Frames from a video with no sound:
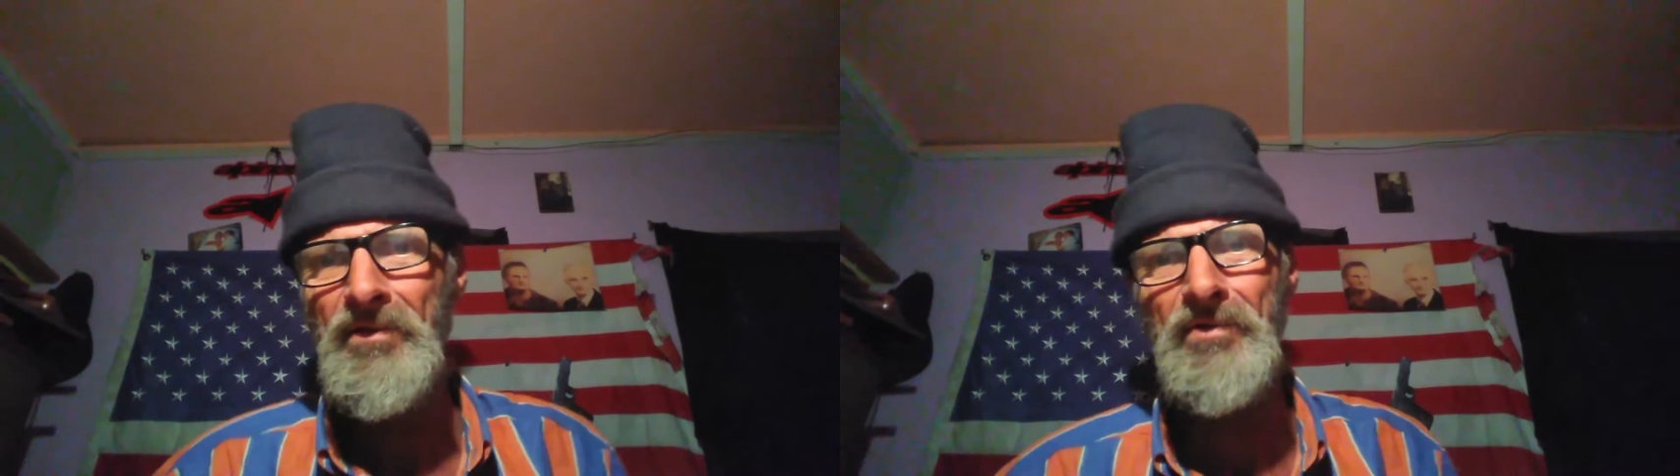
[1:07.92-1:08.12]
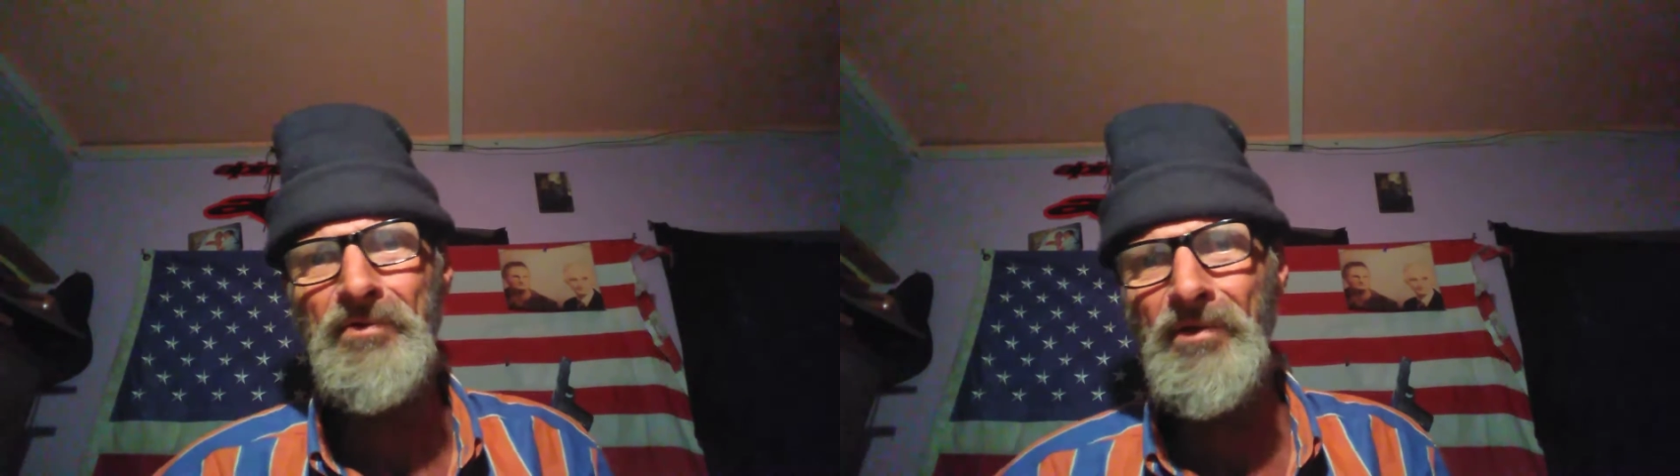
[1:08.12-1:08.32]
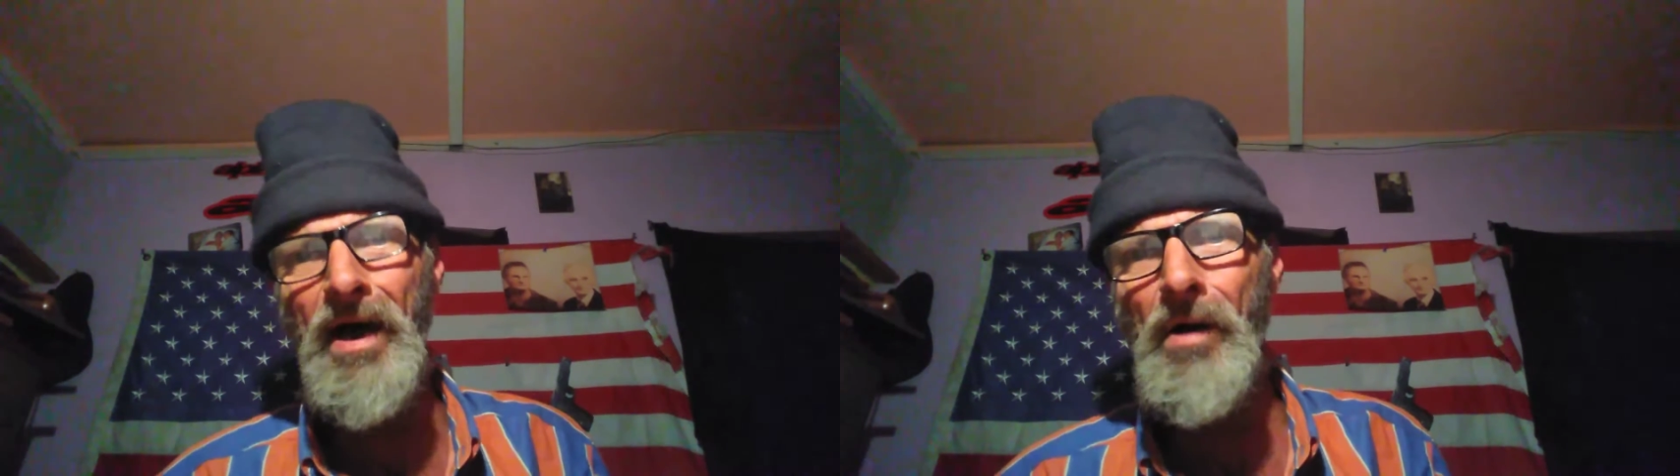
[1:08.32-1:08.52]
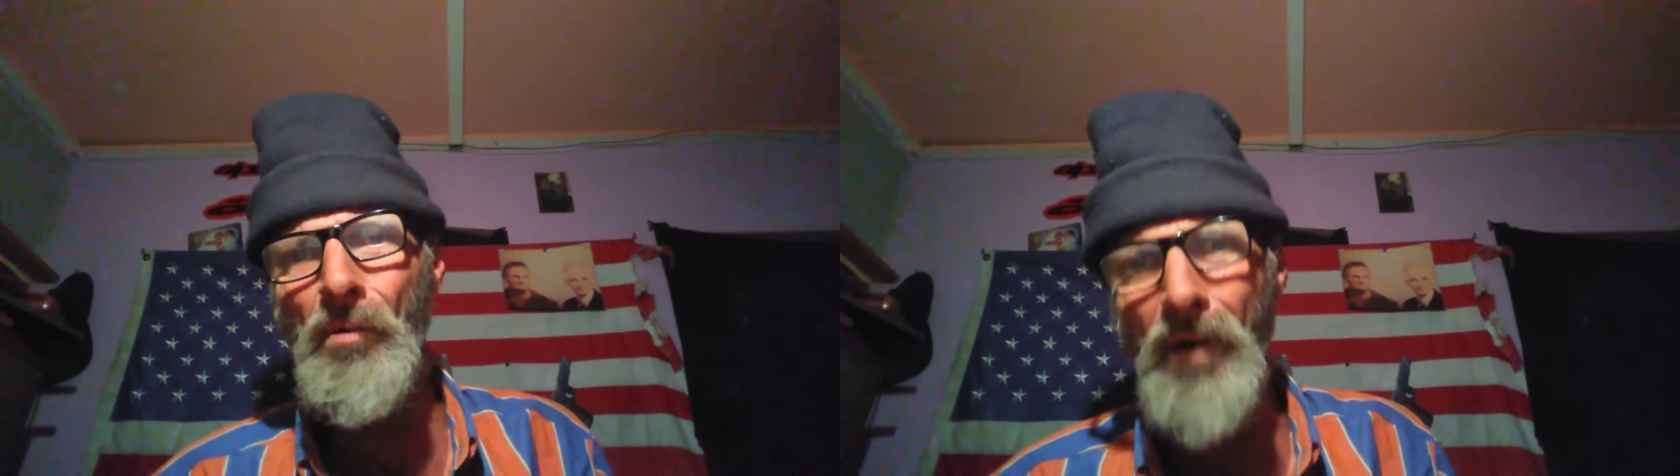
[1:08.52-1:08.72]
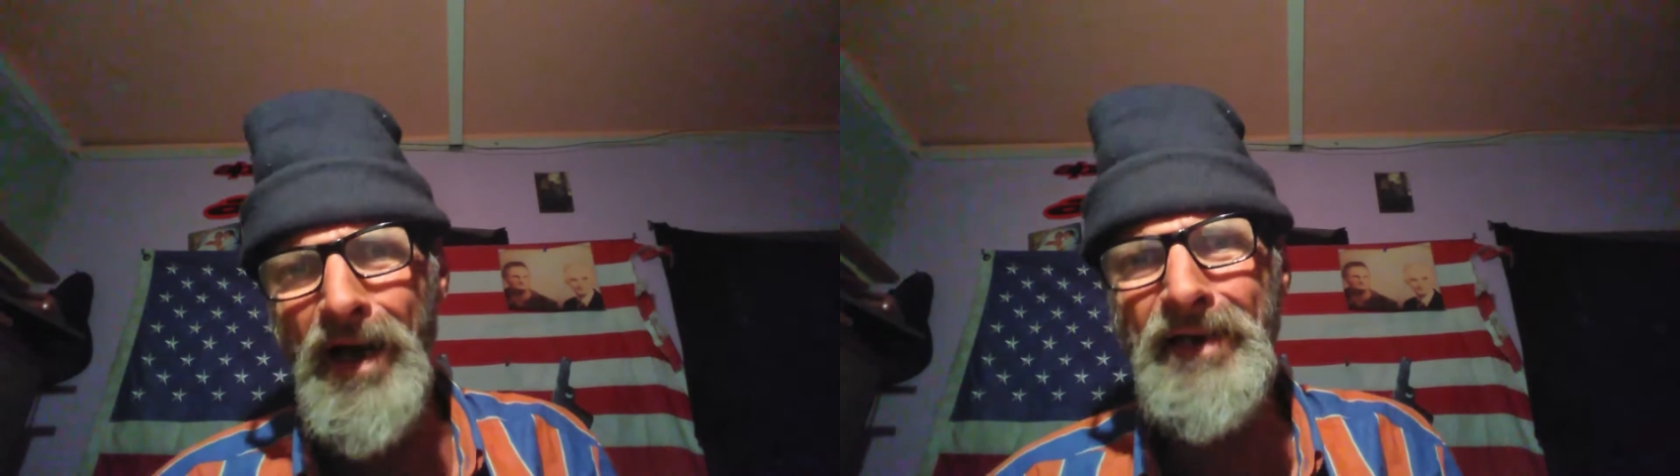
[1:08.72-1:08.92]
There's no
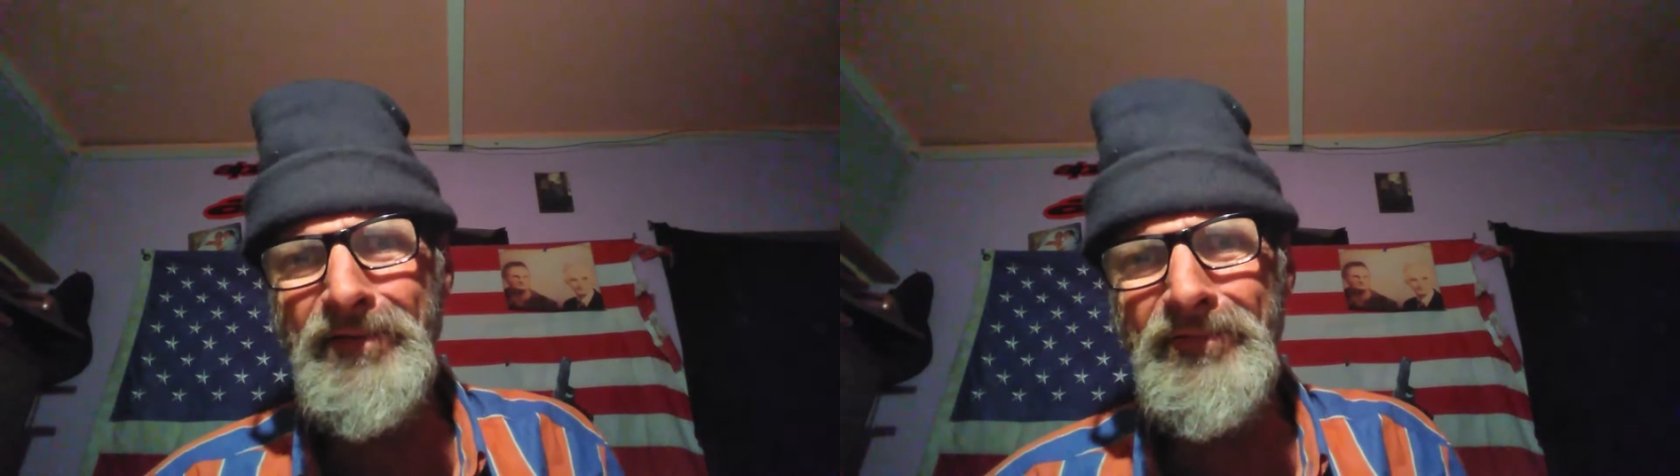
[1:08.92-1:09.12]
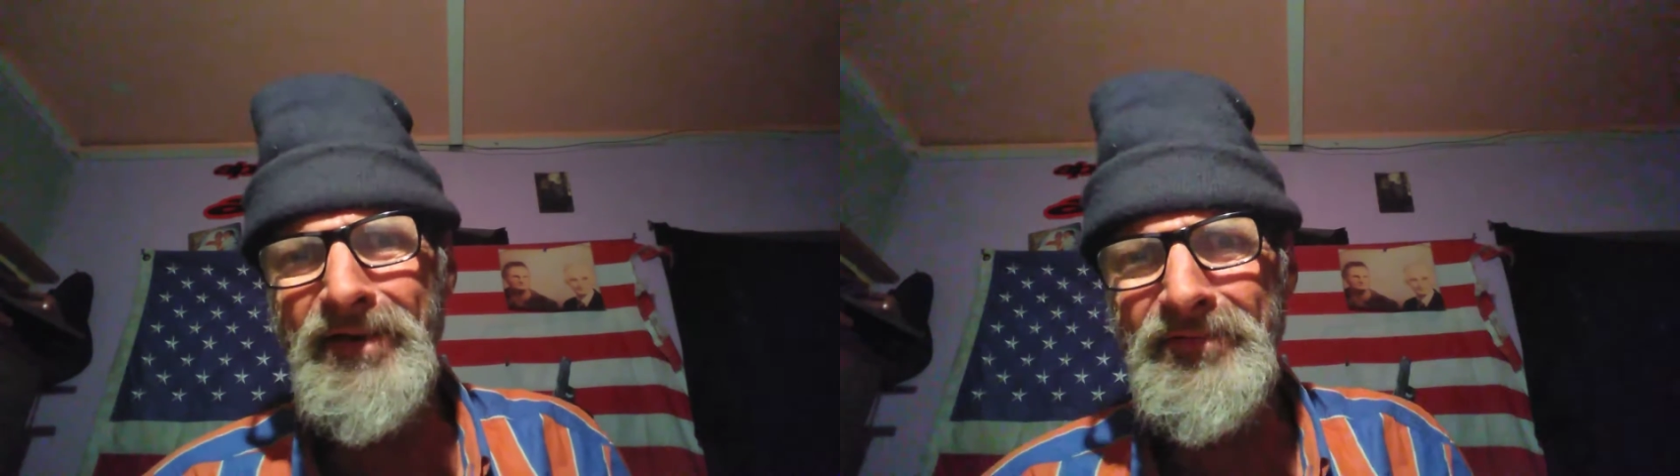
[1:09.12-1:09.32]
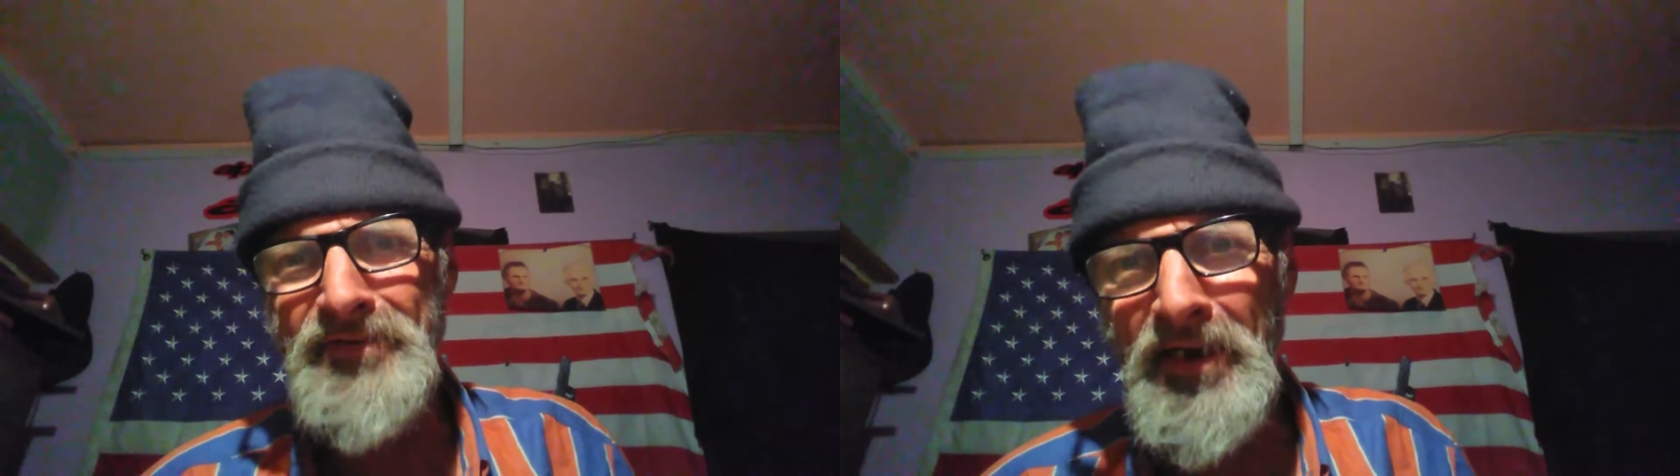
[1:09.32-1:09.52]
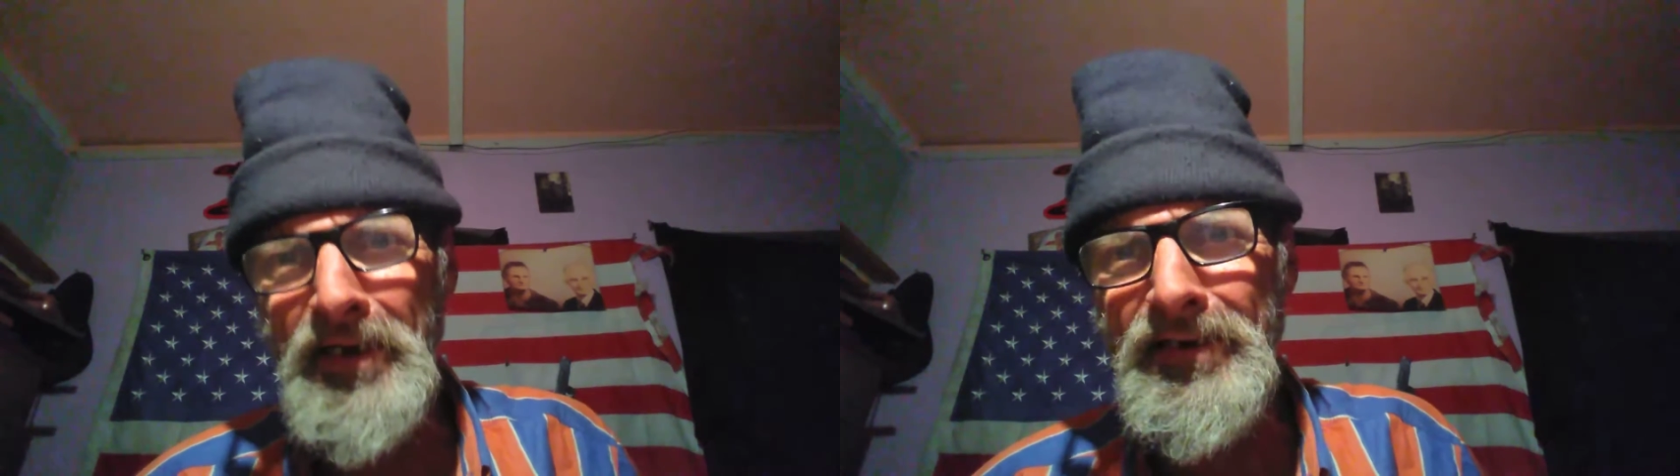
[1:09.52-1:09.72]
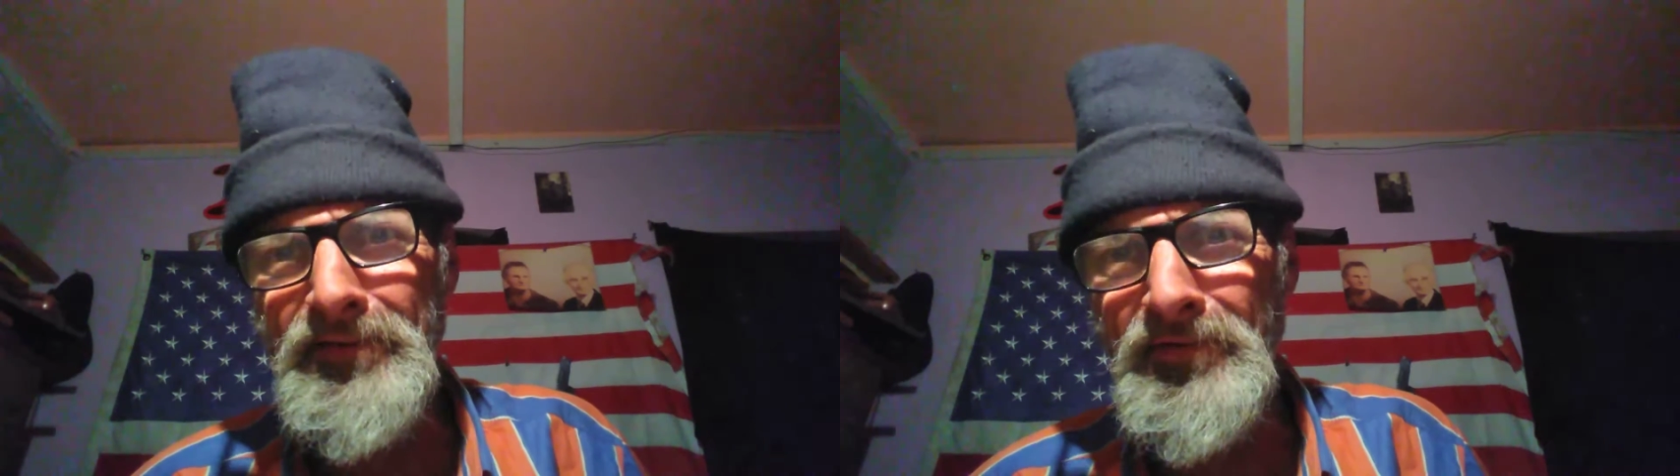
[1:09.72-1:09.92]
way these
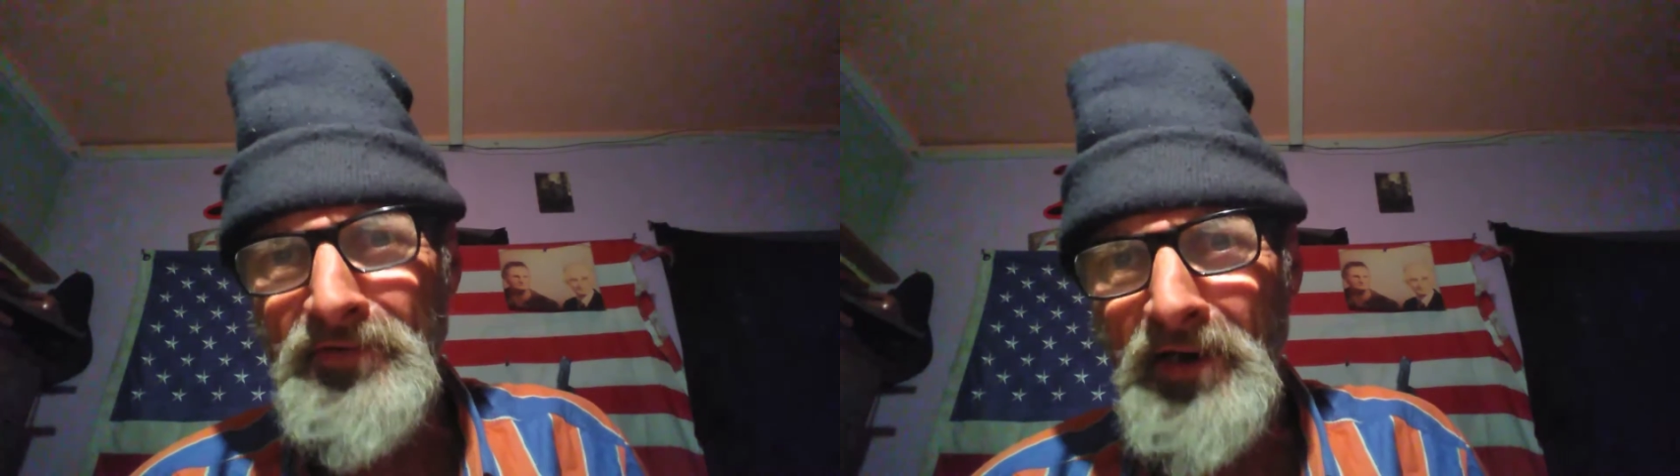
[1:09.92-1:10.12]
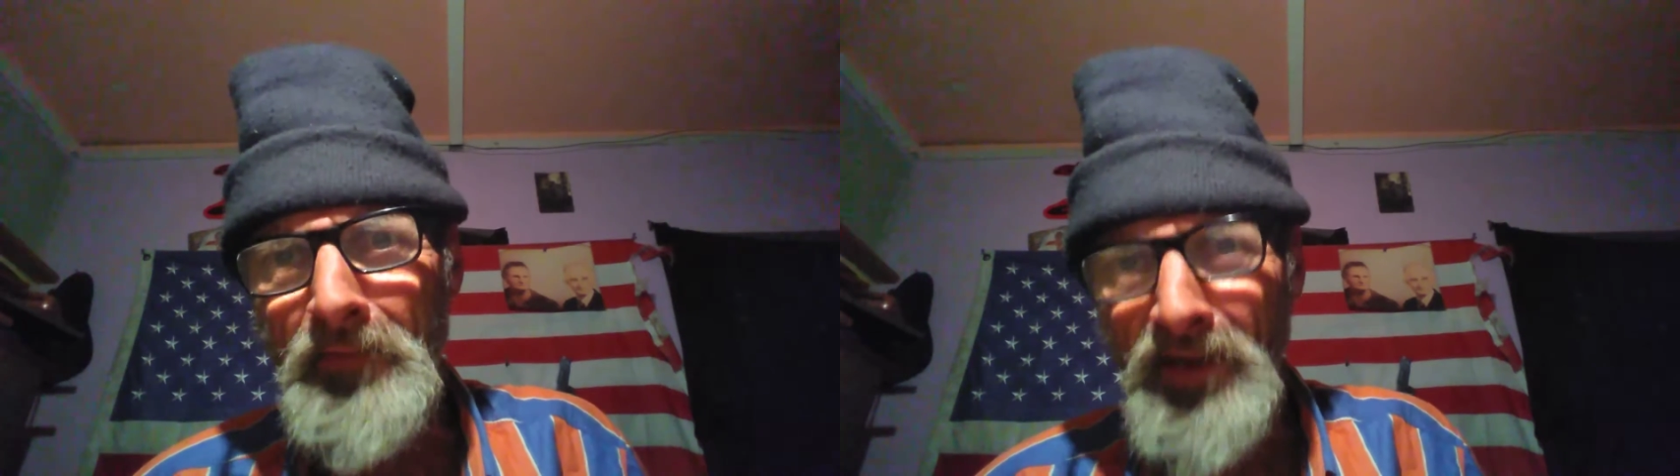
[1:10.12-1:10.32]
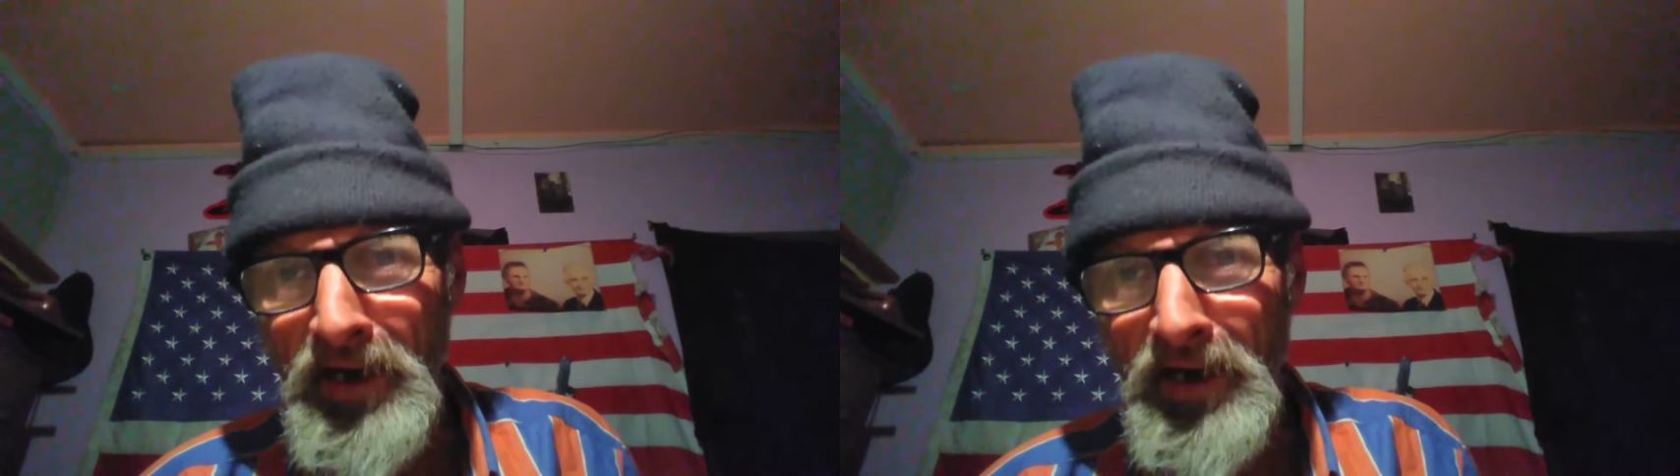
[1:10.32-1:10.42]
kids is coming